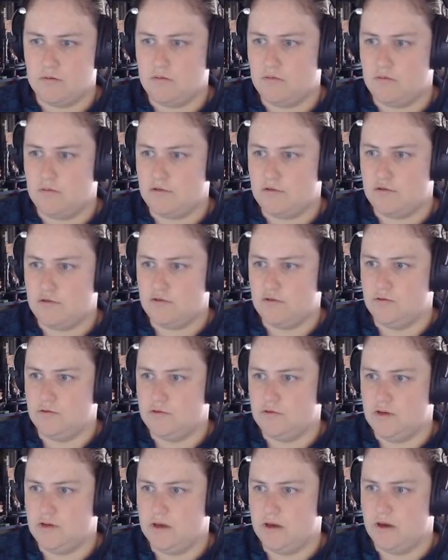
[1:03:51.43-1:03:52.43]
too
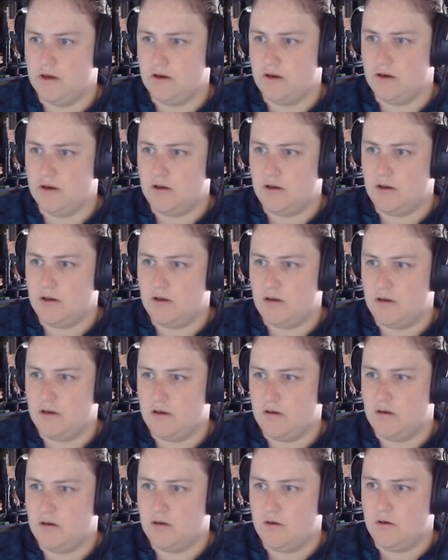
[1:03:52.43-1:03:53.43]
dark.
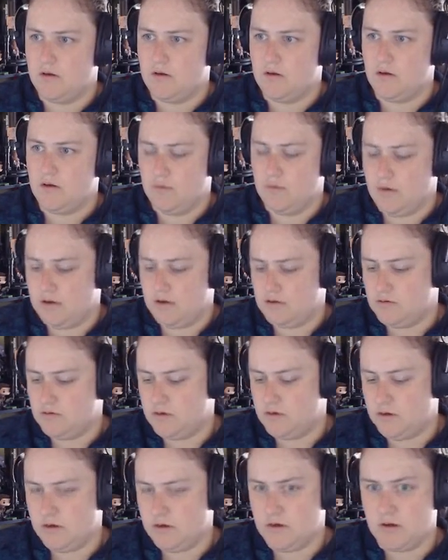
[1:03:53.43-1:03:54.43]
Too
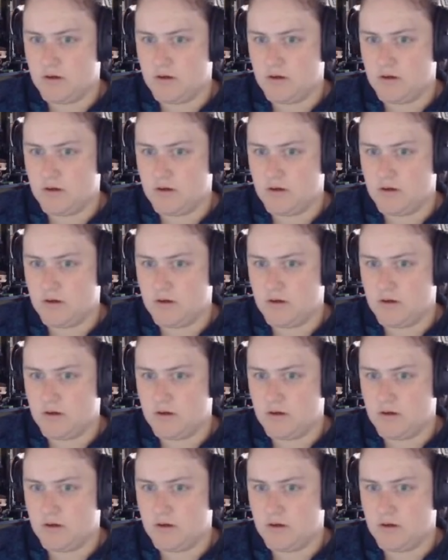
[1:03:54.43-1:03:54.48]
dark.